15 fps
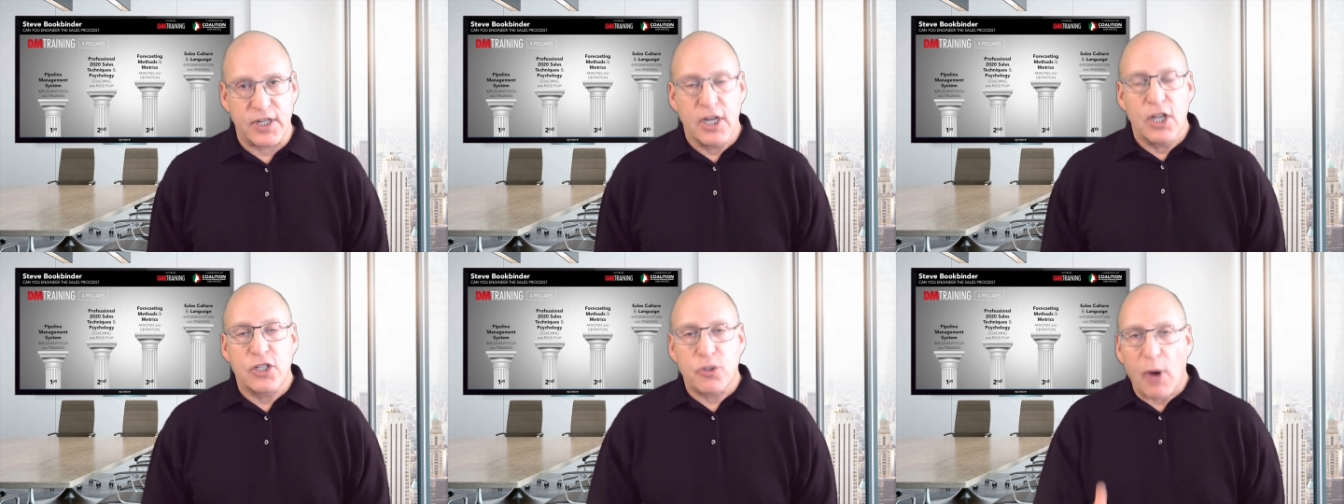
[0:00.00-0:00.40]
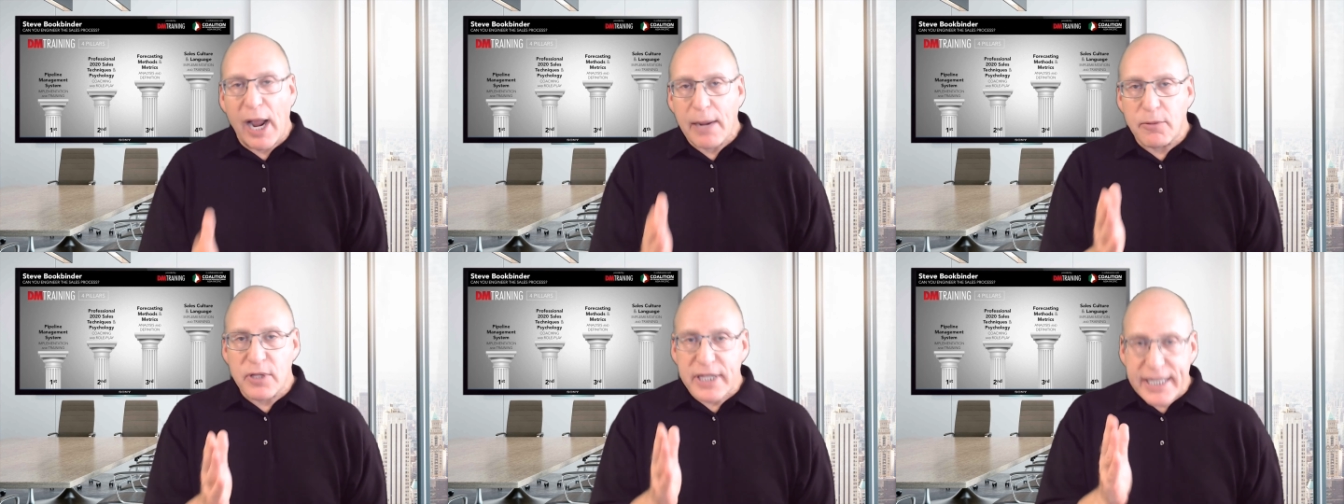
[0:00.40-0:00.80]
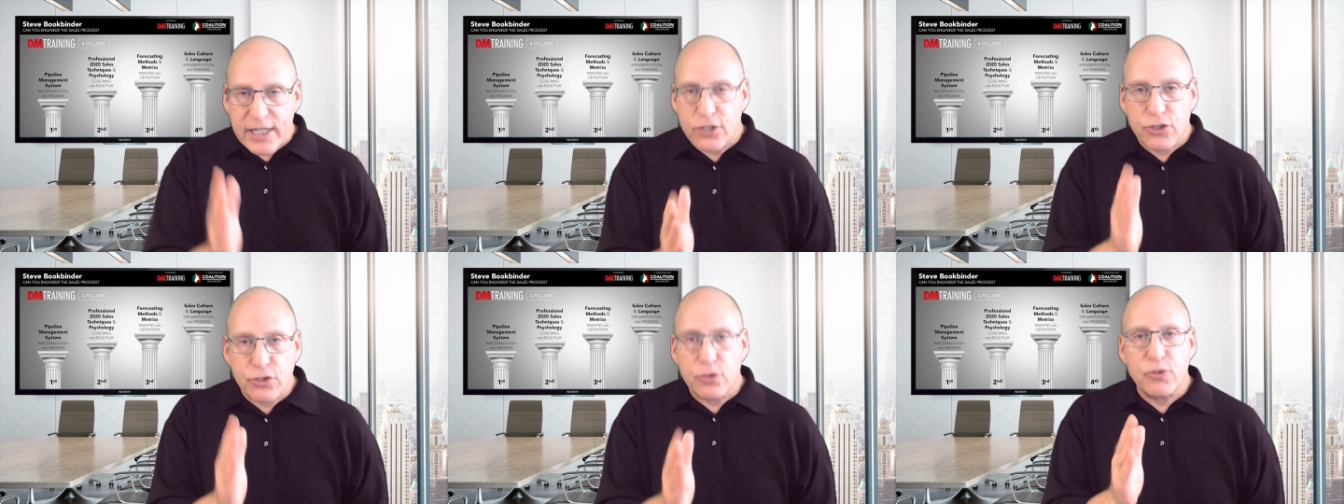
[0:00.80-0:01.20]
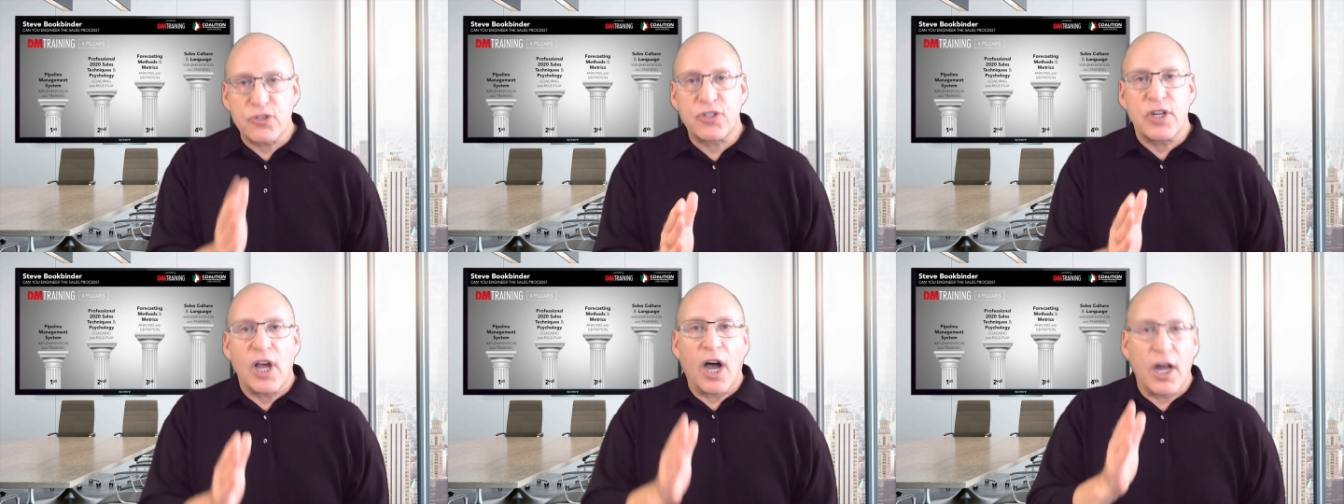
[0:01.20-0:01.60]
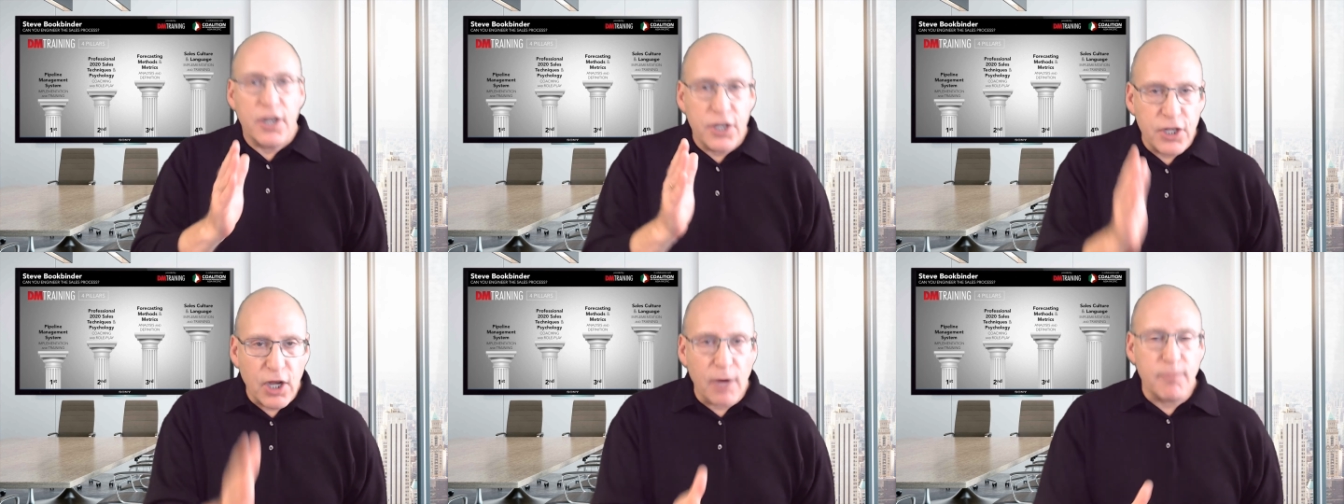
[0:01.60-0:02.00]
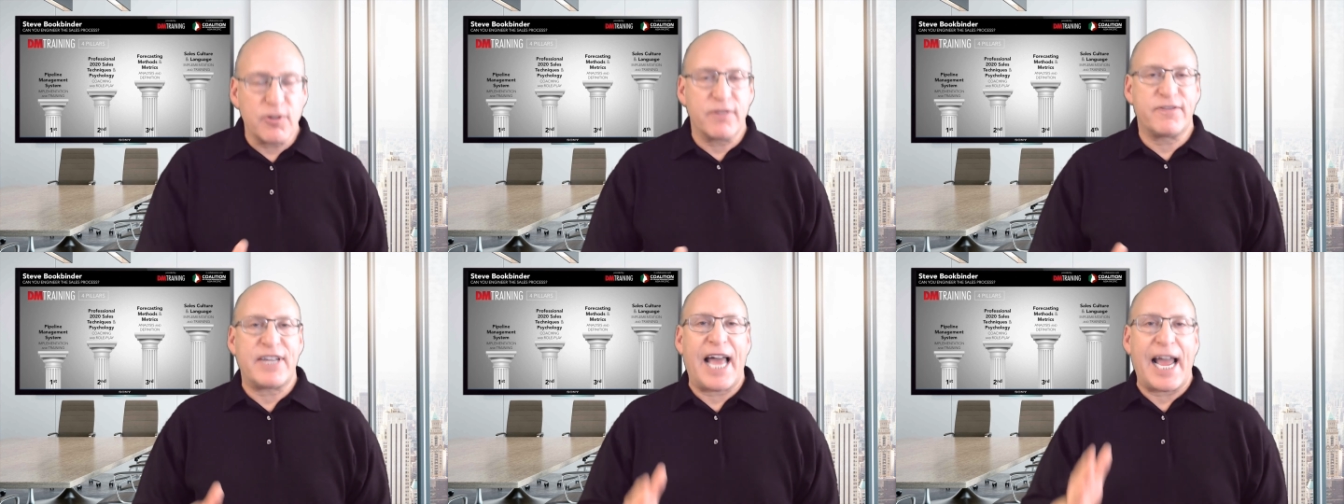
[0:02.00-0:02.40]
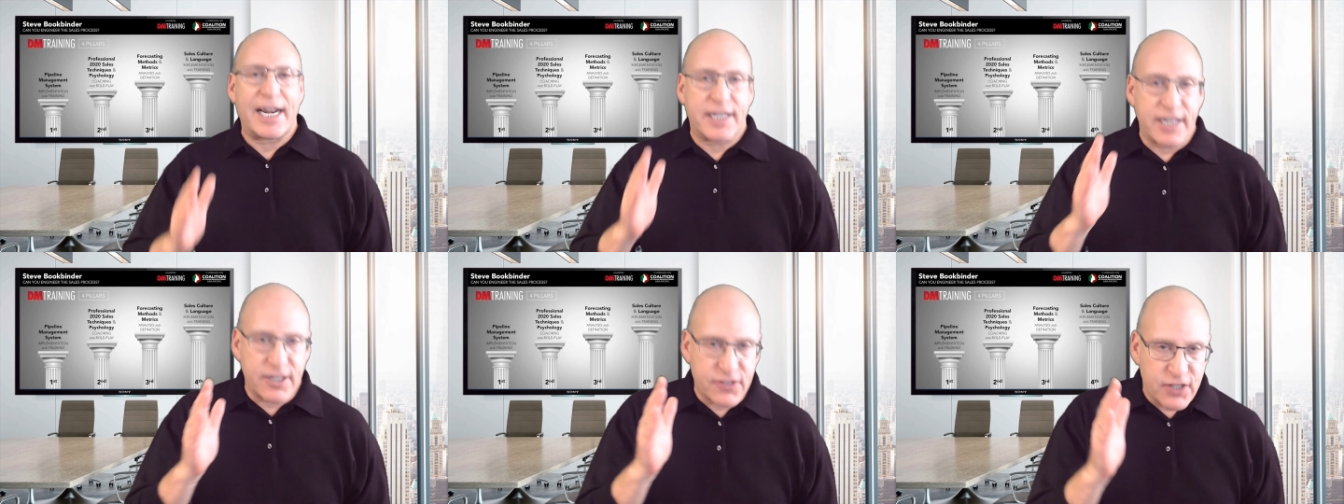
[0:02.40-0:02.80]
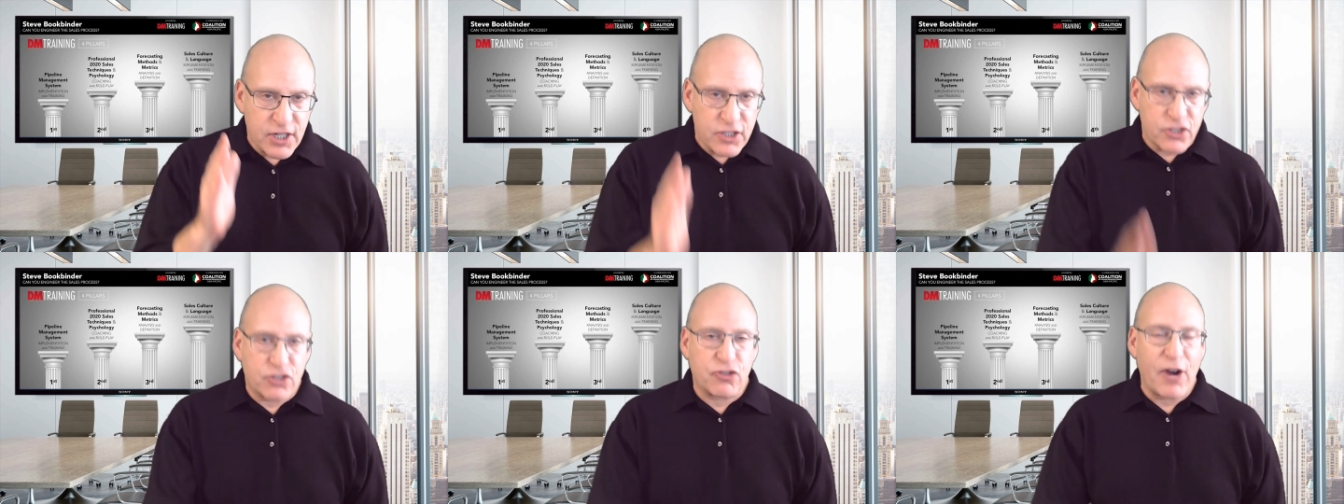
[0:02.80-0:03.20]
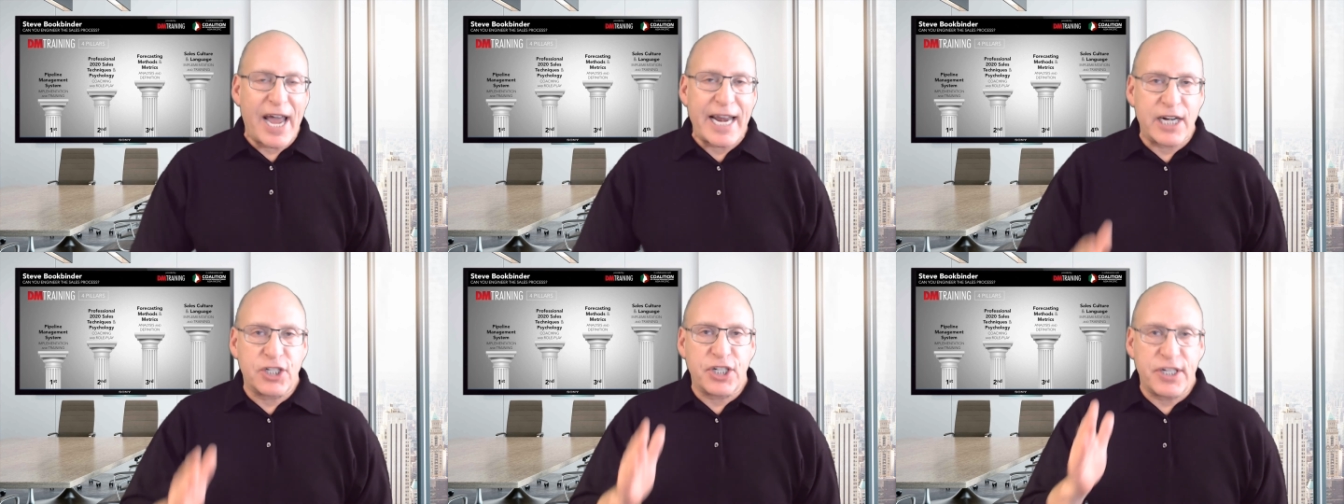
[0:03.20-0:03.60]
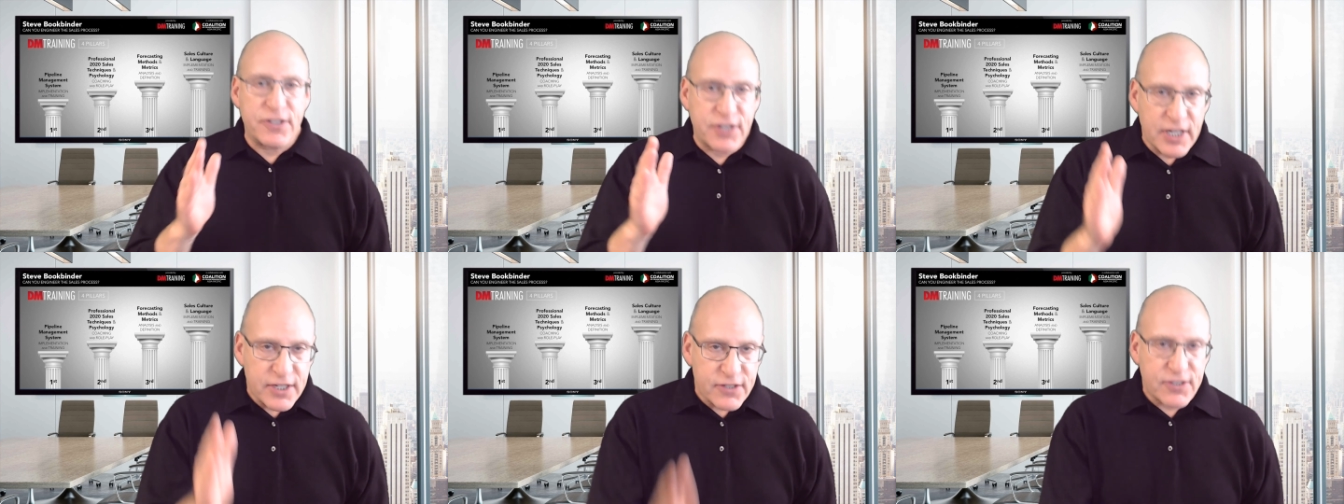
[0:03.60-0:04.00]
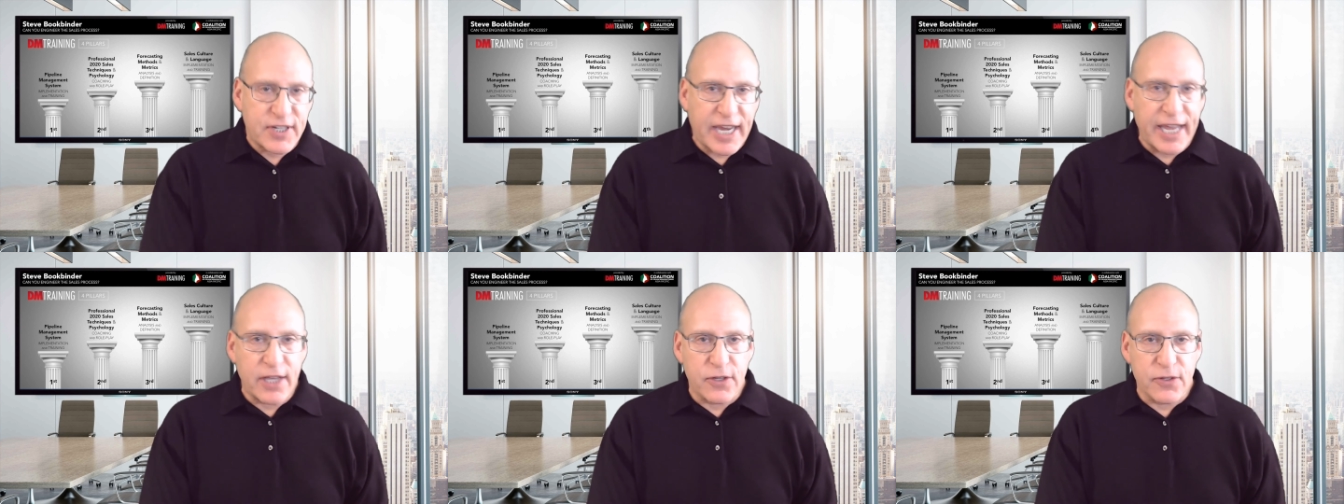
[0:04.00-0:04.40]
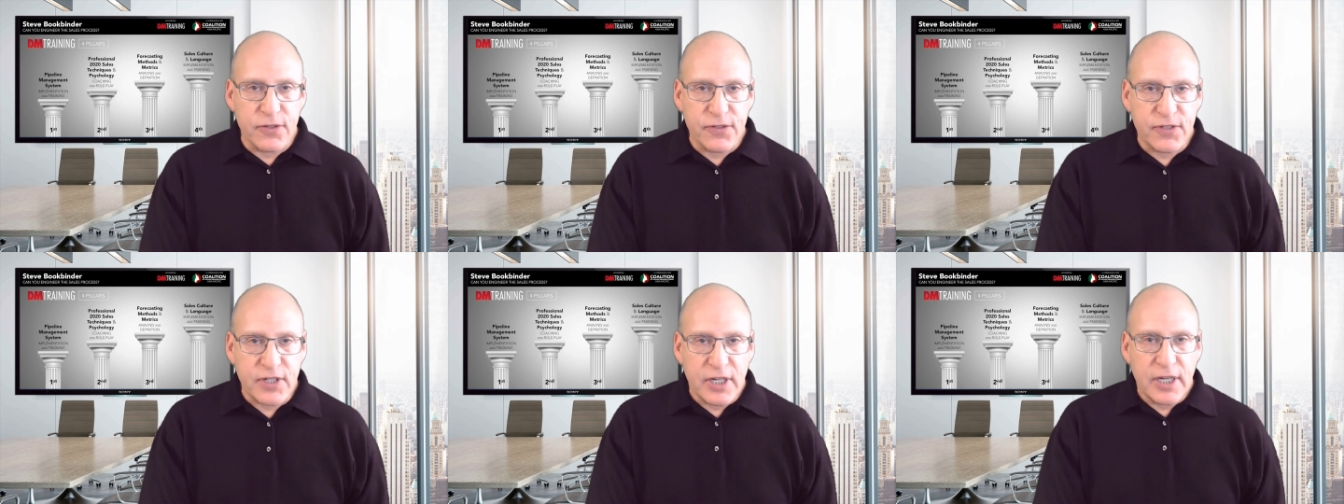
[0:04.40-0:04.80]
So I will introduce a number of tactics, strategies, skills,